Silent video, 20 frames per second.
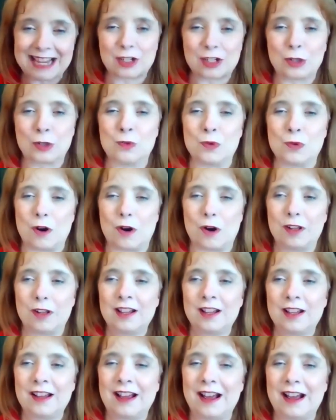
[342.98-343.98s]
cool
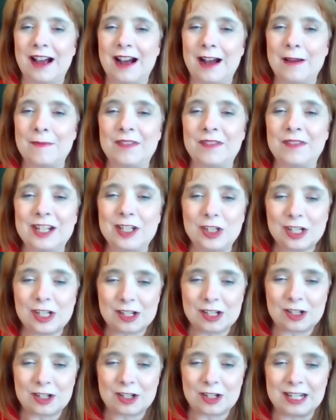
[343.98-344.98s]
um, then you
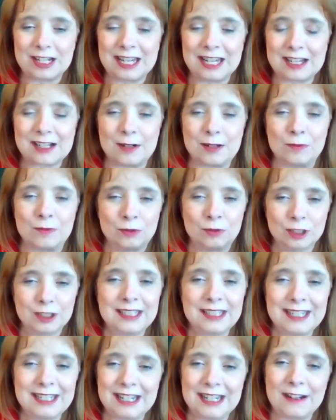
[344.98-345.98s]
can start to get some
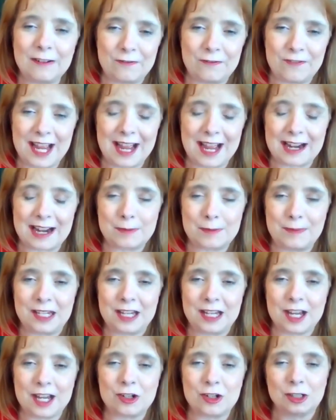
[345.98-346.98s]
really neat effects
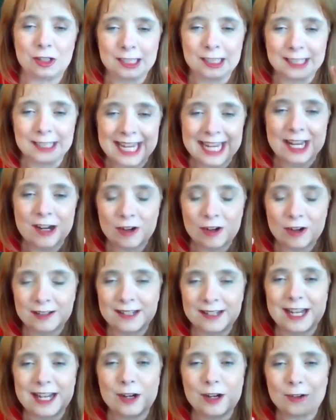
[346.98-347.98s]
because you're lay-
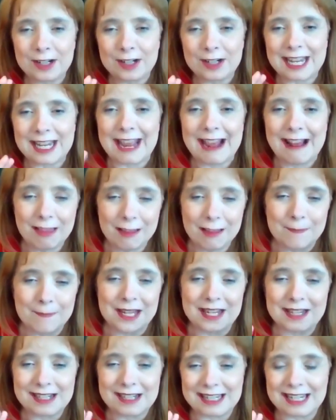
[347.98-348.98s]
layering
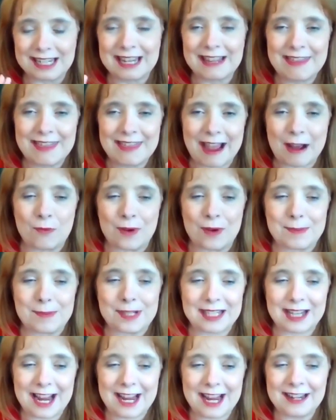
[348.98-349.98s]
elements in that
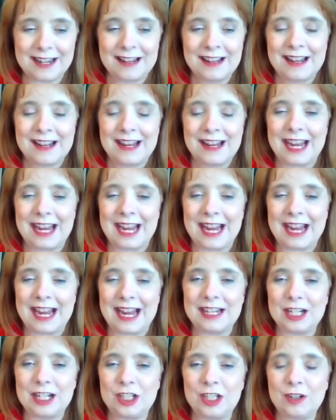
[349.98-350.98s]
website
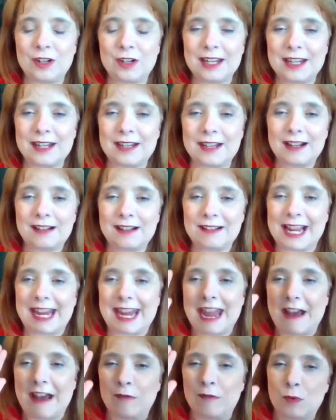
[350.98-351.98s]
and you can like
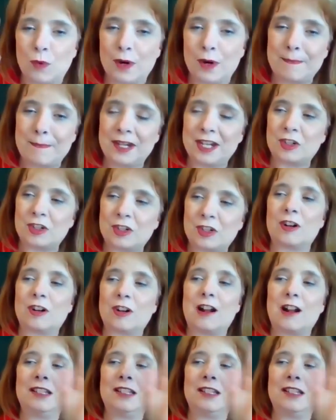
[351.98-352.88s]
have one picture on